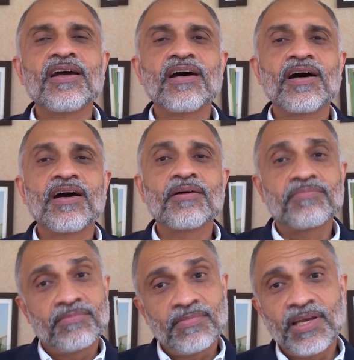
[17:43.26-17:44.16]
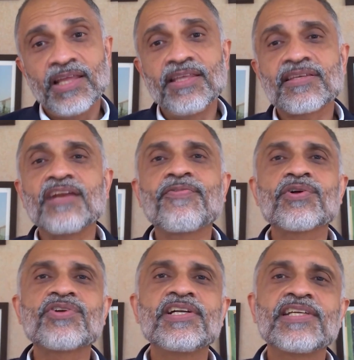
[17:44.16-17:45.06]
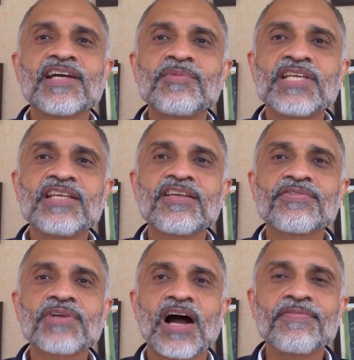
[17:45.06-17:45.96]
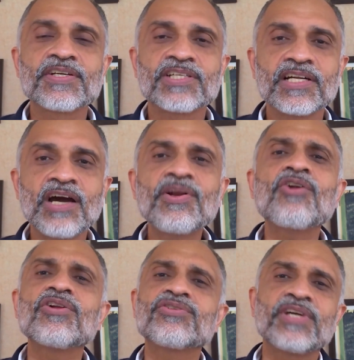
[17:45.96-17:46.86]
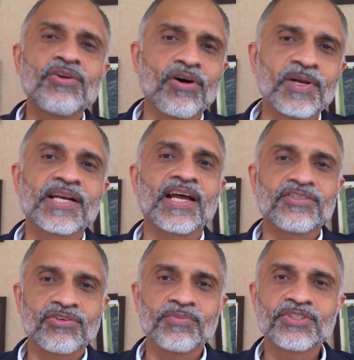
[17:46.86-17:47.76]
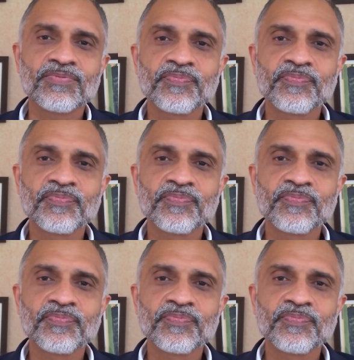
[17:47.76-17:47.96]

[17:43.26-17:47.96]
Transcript: uh, in this unfortunate circumstance of after shutdown and also in normal classrooms.